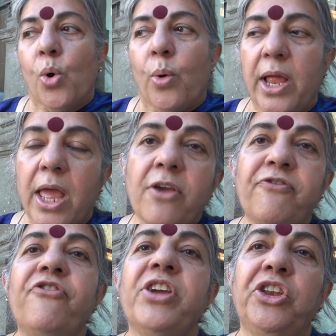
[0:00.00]
But
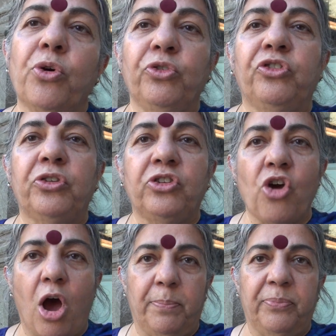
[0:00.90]
if we don't
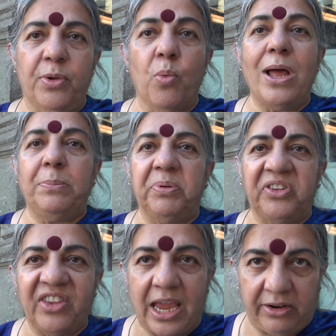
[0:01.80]
stop the
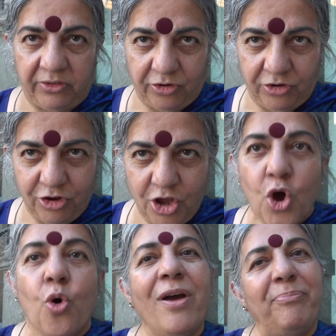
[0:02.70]

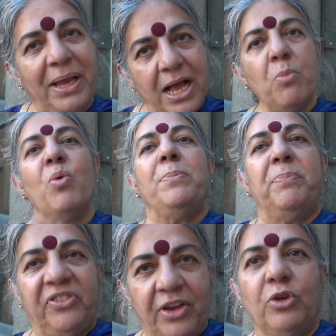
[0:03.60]
1% who have become
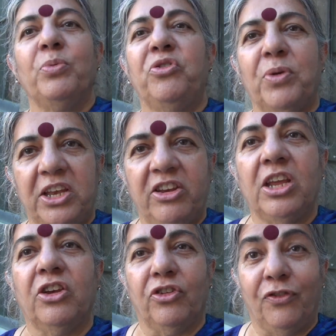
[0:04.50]
1% with 20
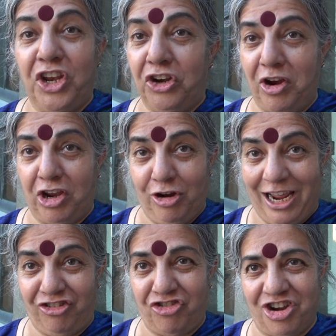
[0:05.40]
years of
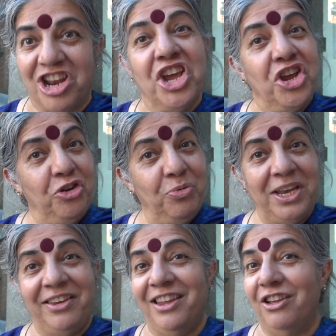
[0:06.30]
deregulation,
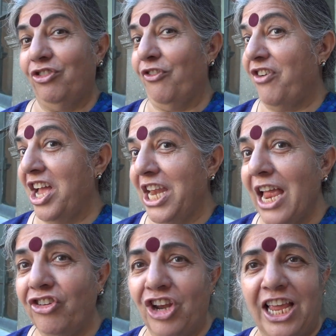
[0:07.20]
20 years of
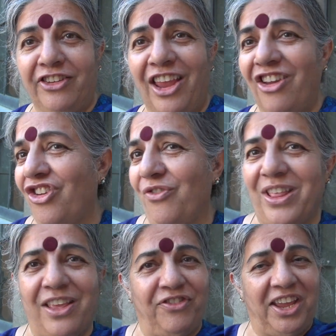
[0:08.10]
financialization
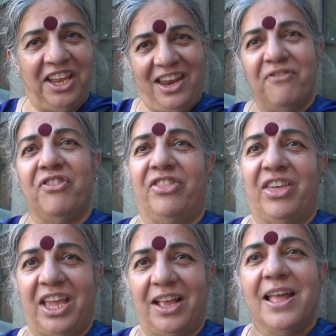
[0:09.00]
where they've taken
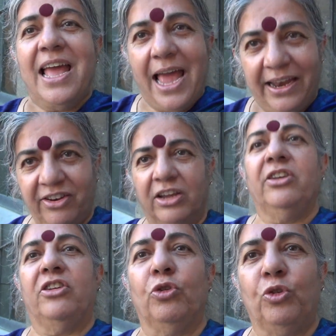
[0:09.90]
everything and turned it into